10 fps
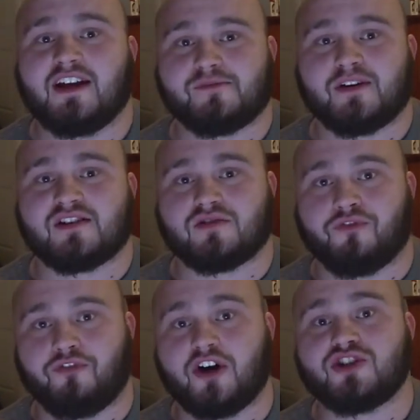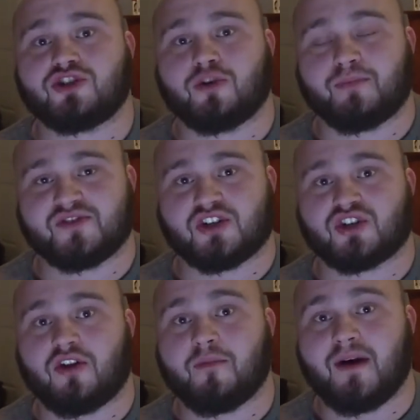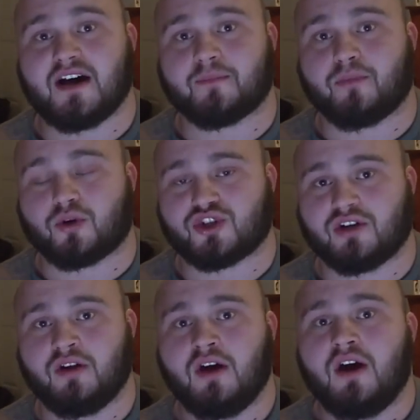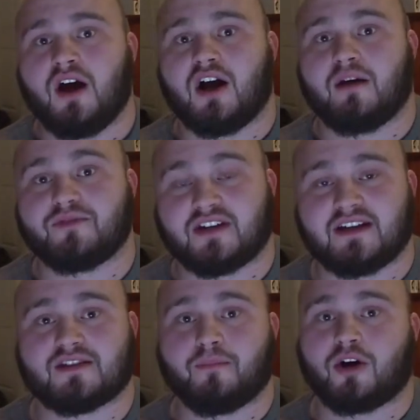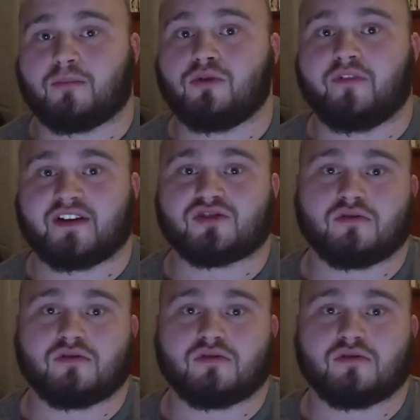is because you fudged your position in the bottom portion um, to get the bar moving.